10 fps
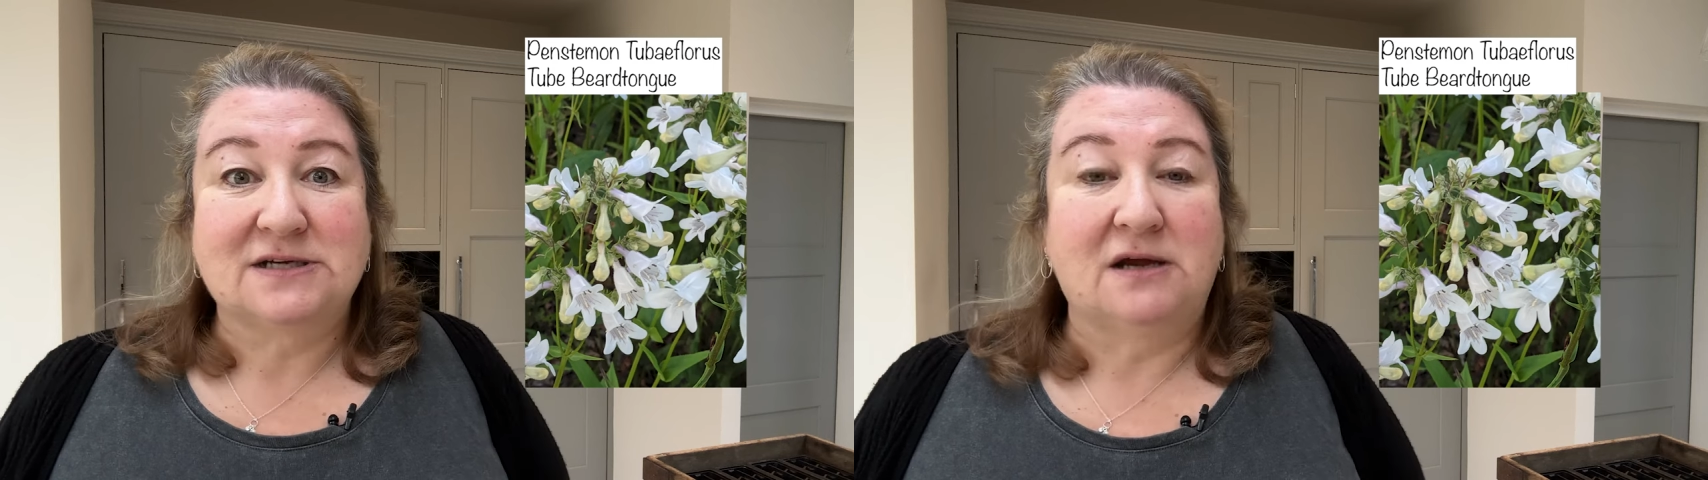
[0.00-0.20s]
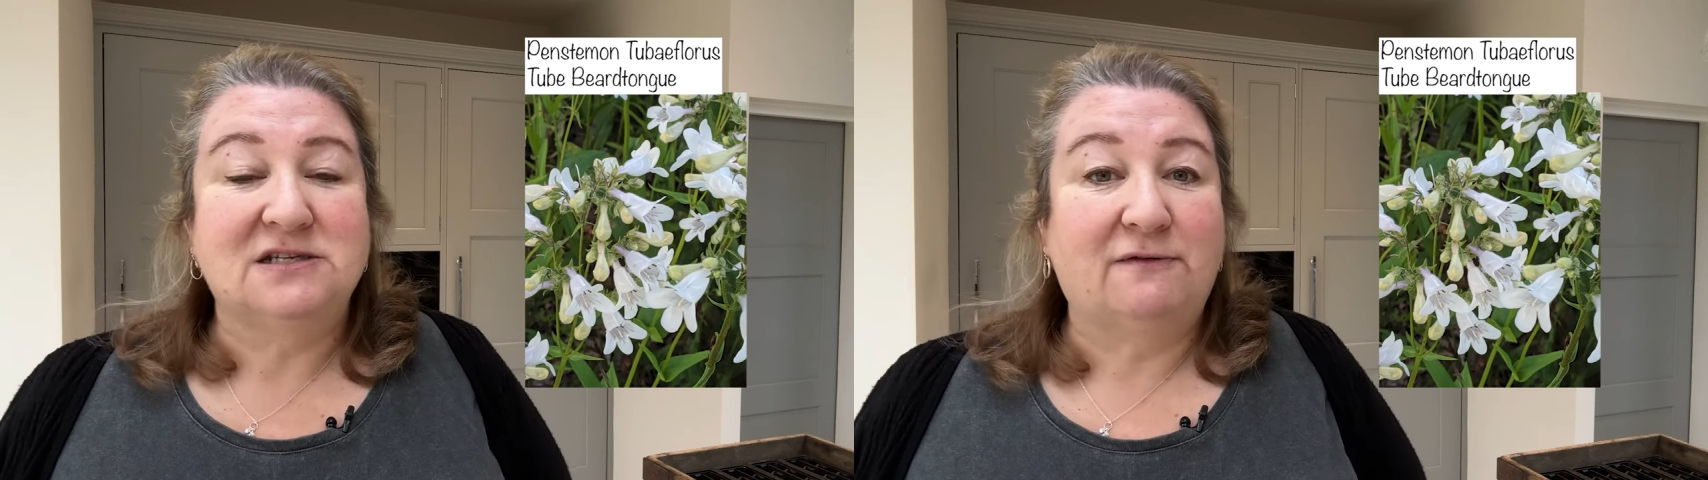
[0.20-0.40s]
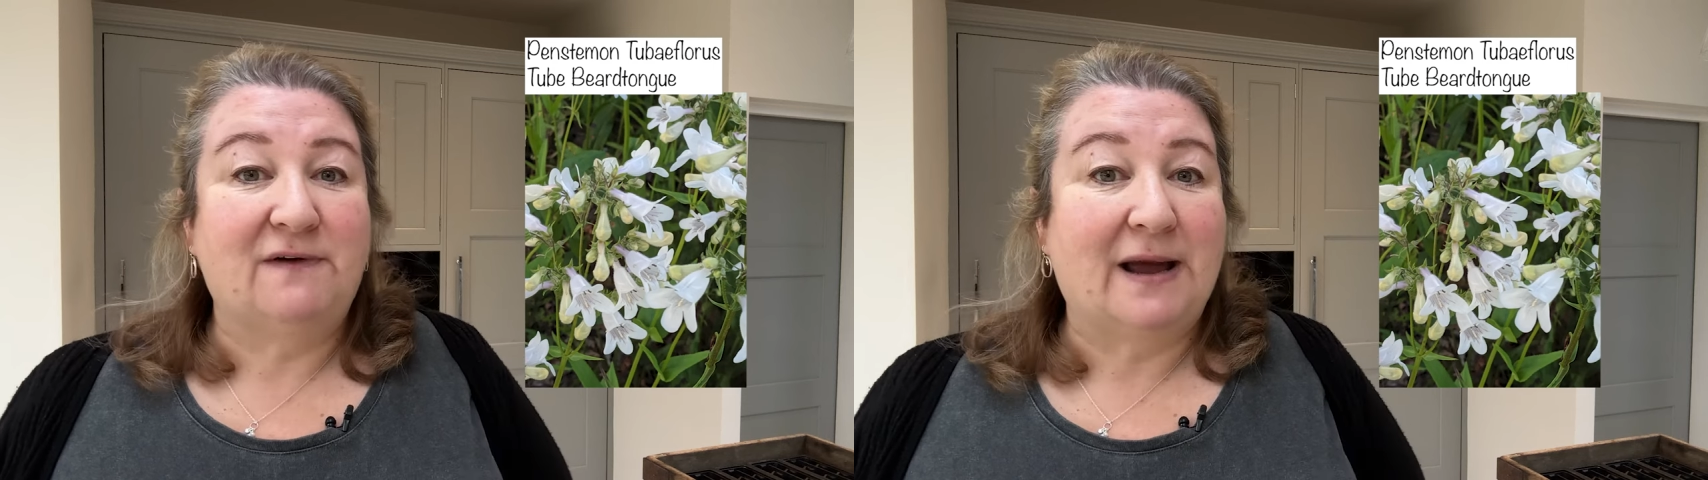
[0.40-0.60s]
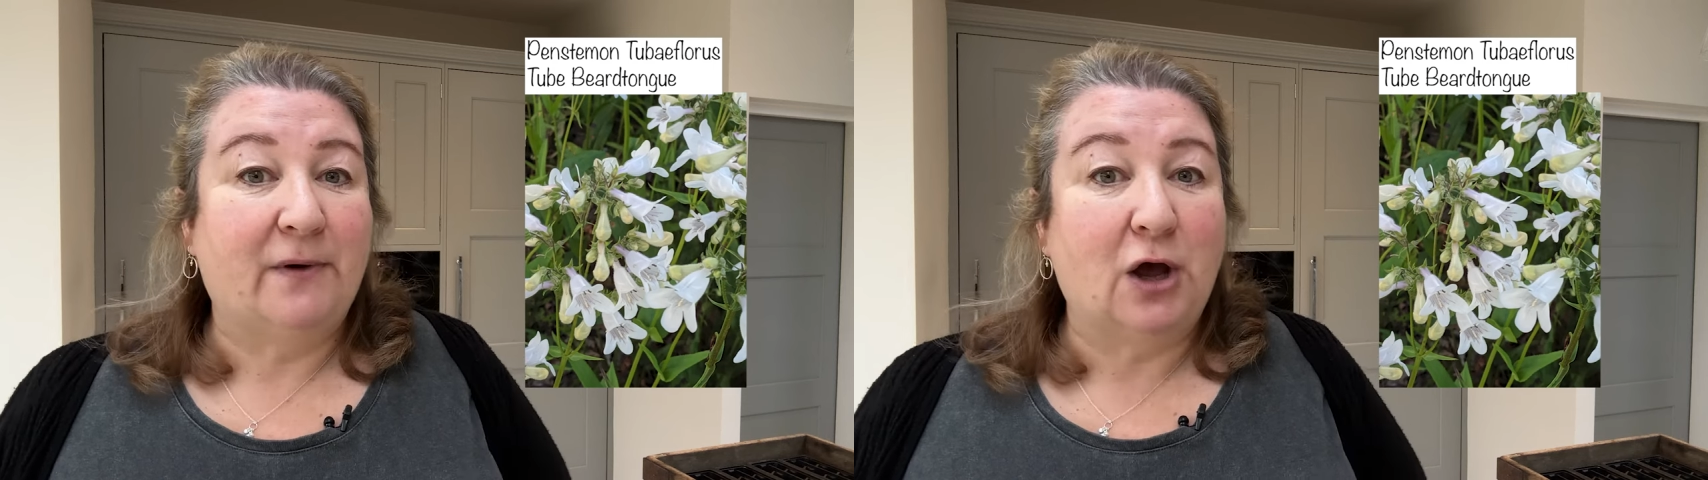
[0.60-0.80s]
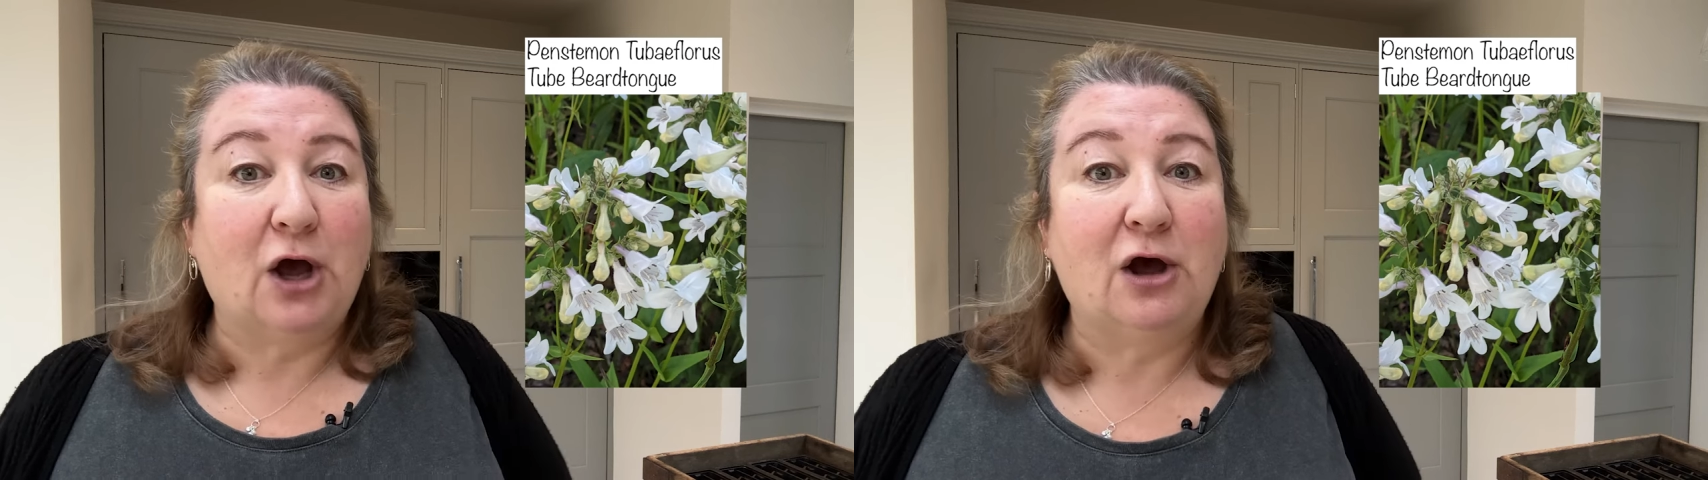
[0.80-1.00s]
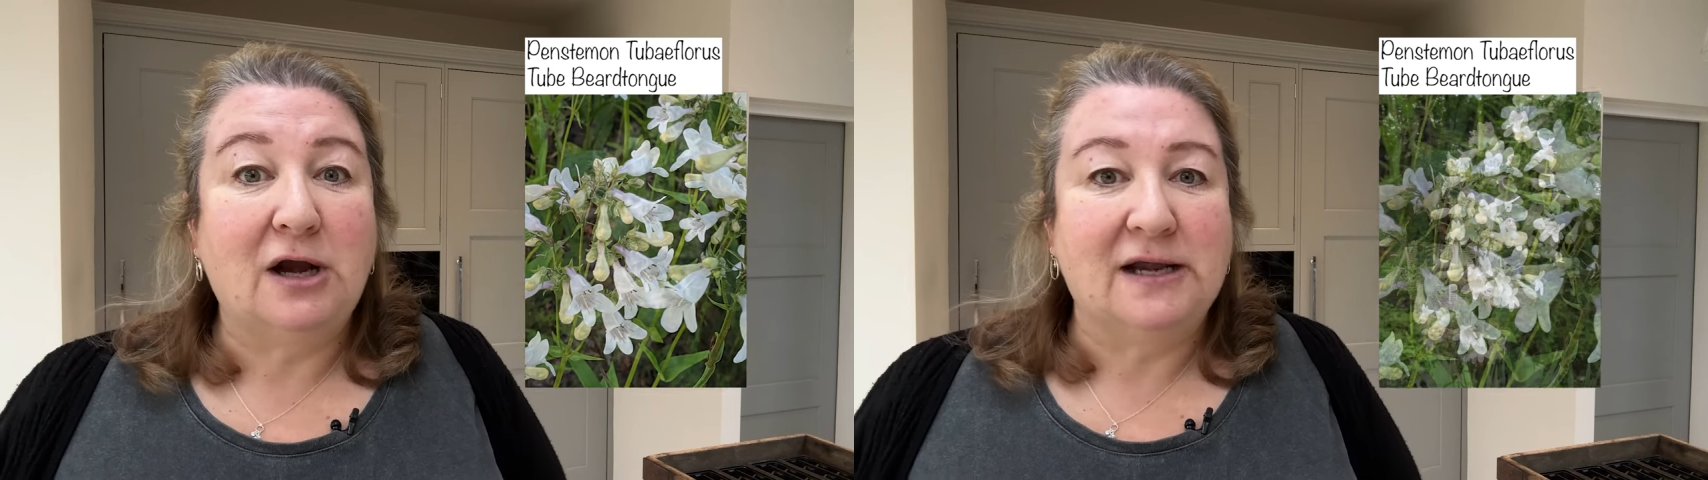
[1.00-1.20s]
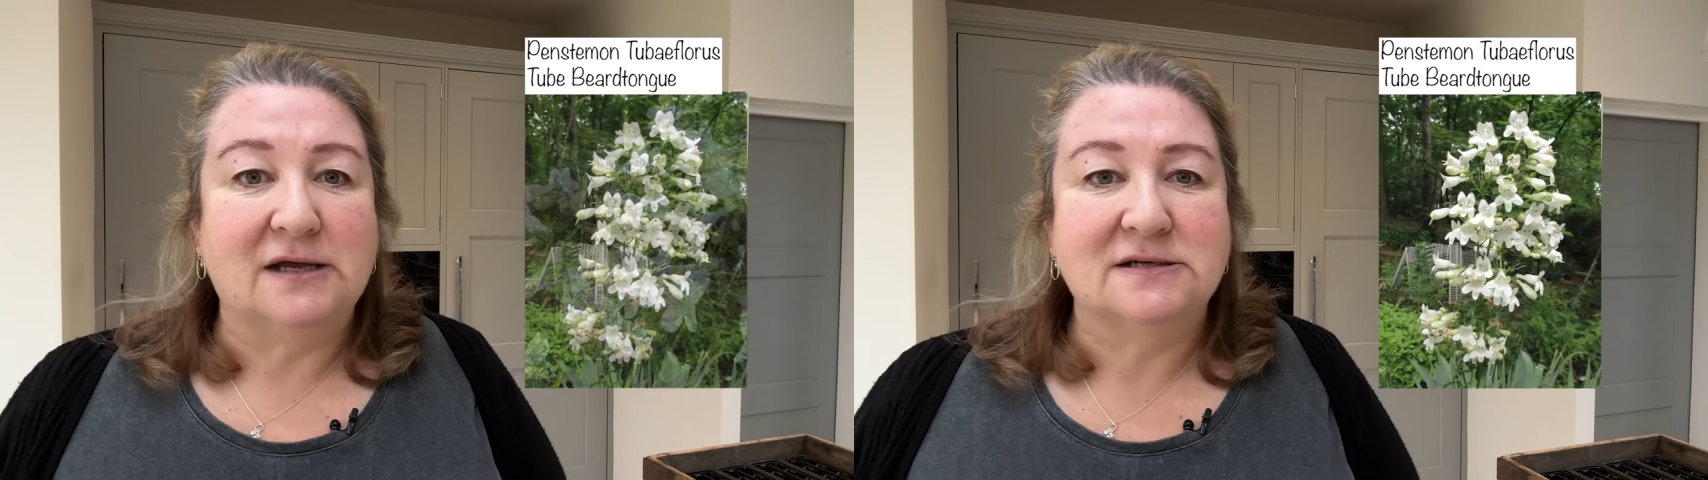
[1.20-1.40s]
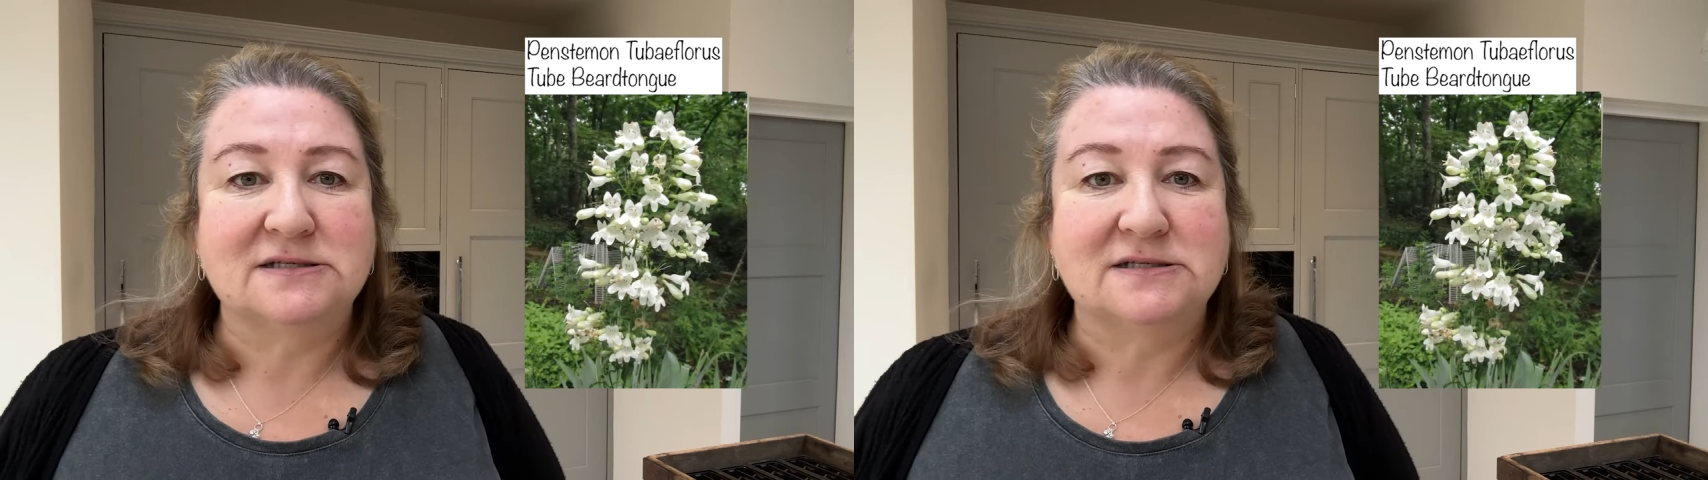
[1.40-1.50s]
going to flower earlier.